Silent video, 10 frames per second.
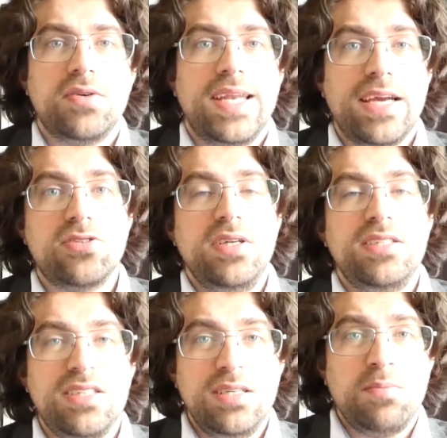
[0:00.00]
you can actually
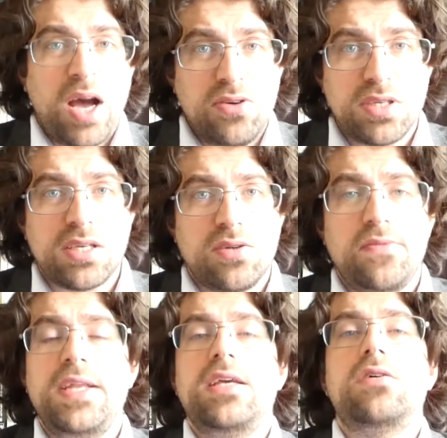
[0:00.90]
see the browser is
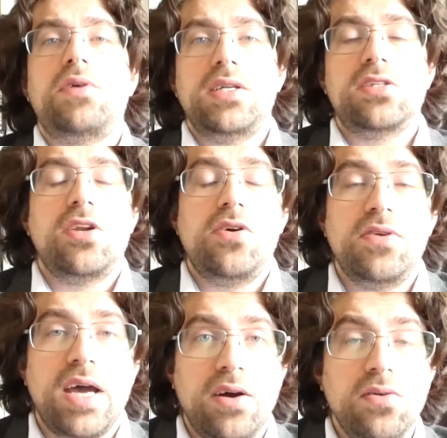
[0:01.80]
already quite slow
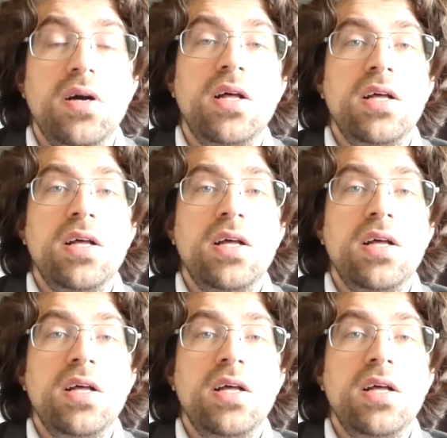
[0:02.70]
now.